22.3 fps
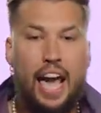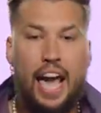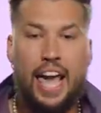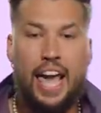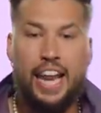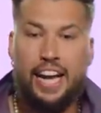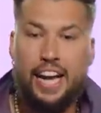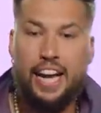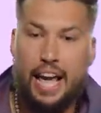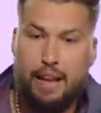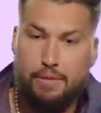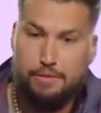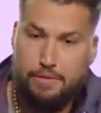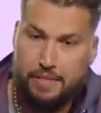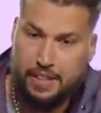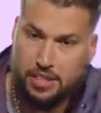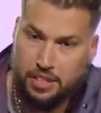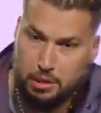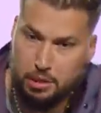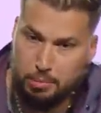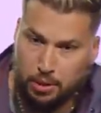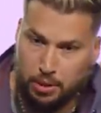and it ain't
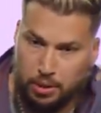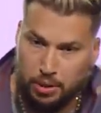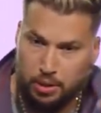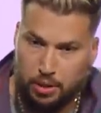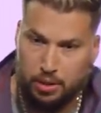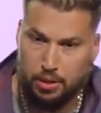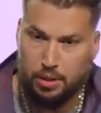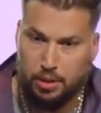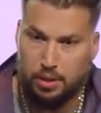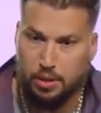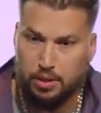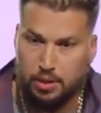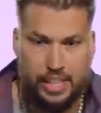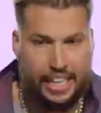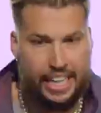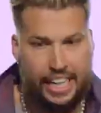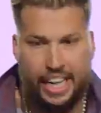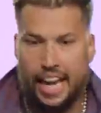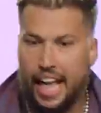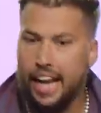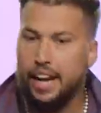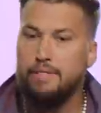visible, then
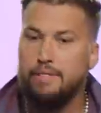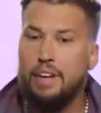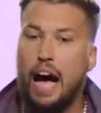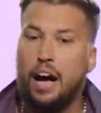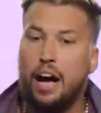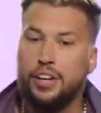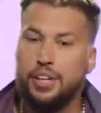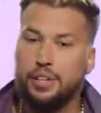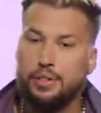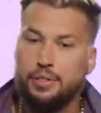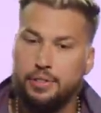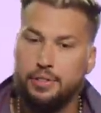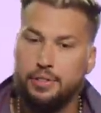it ain't of value